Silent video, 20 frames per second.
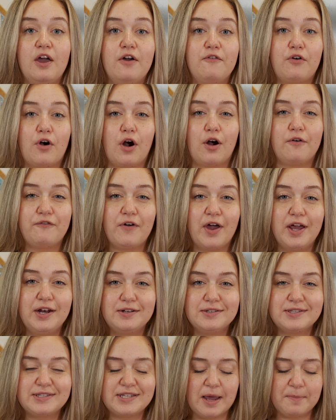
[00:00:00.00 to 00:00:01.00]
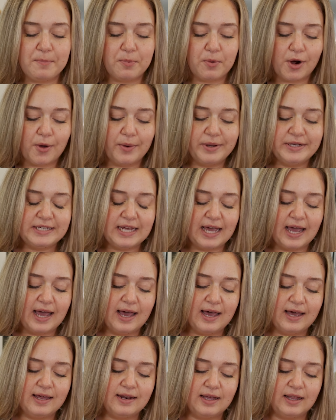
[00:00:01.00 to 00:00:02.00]
For our final step, we're going to
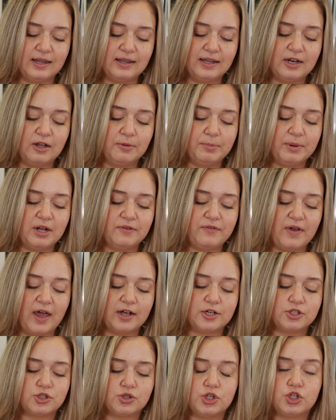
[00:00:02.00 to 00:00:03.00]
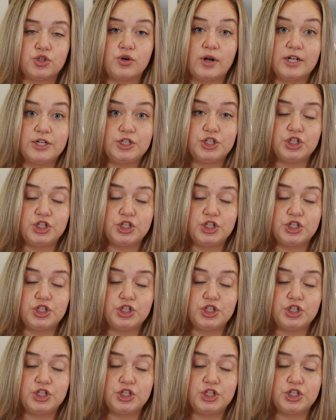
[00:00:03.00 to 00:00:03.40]
add a little bit of extra shredded